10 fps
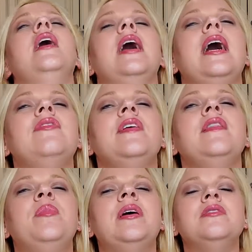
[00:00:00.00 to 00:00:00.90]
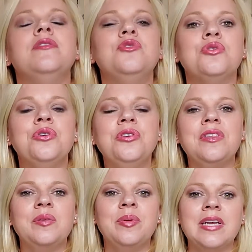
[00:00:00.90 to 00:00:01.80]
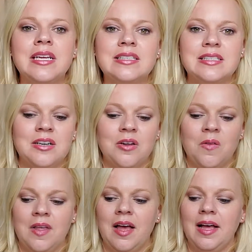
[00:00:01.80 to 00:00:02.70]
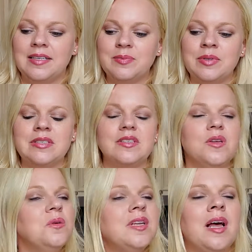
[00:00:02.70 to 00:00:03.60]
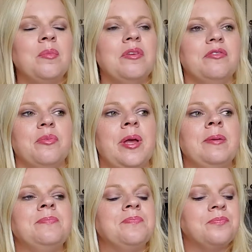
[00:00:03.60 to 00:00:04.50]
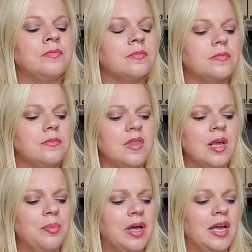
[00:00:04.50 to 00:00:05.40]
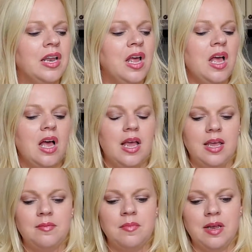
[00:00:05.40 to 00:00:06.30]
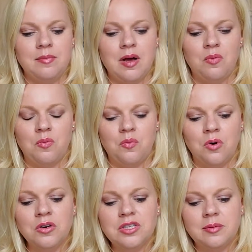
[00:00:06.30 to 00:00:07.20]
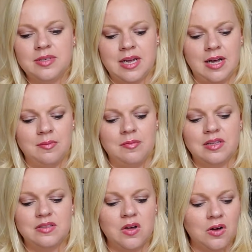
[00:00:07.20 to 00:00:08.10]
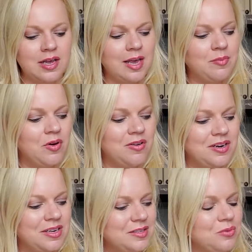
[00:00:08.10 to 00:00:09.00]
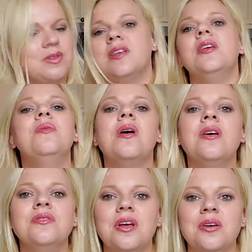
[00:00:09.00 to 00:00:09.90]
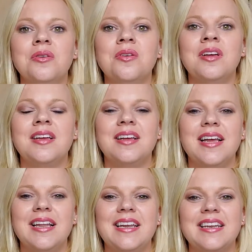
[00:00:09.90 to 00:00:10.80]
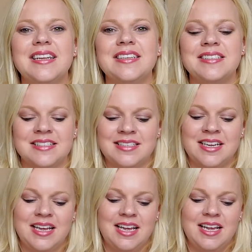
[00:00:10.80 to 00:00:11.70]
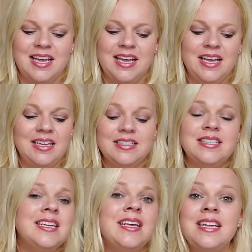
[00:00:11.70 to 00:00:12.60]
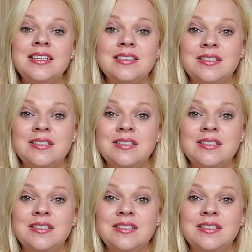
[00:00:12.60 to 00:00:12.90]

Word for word: having the belt of truth and being in study on that has been so timely for me. But in in my worship time, a song came on, and it's one that you all know, and it is. Tis